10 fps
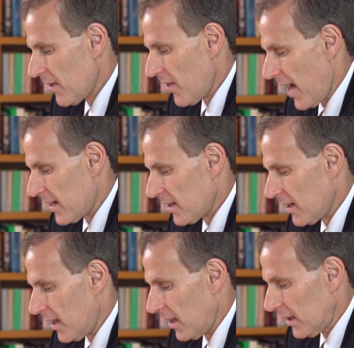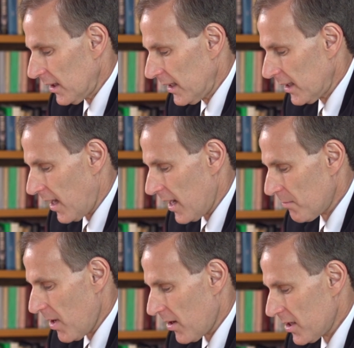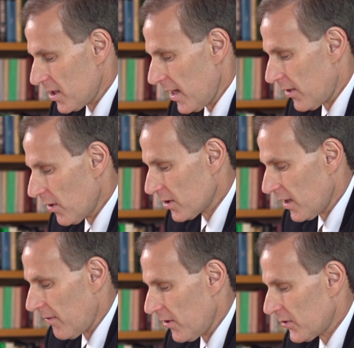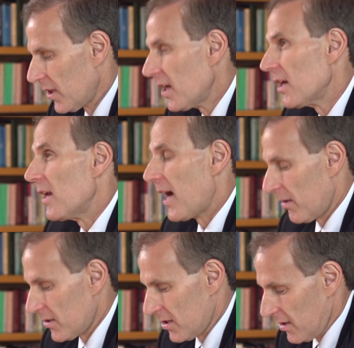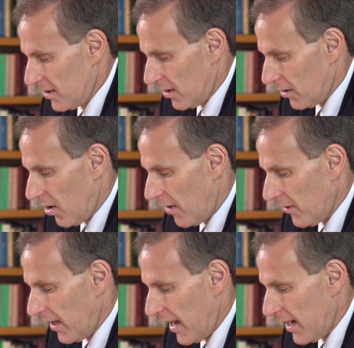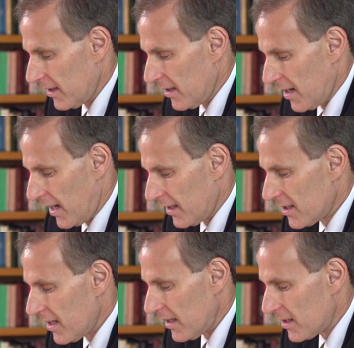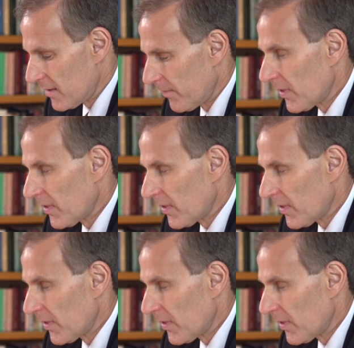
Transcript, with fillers: that uh, legalize marriage at those levels. Now it's the law of the land in the United States.